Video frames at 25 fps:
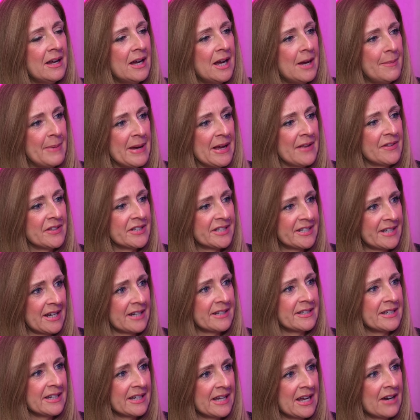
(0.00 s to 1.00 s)
about the
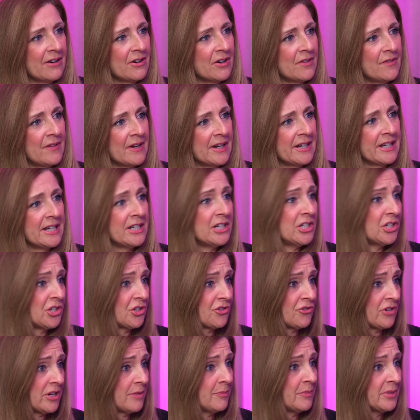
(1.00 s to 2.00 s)
static caravan
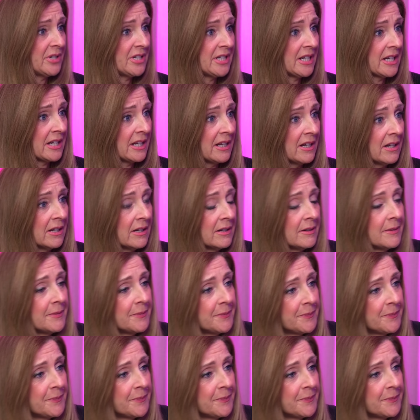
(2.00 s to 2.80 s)
industry in particular?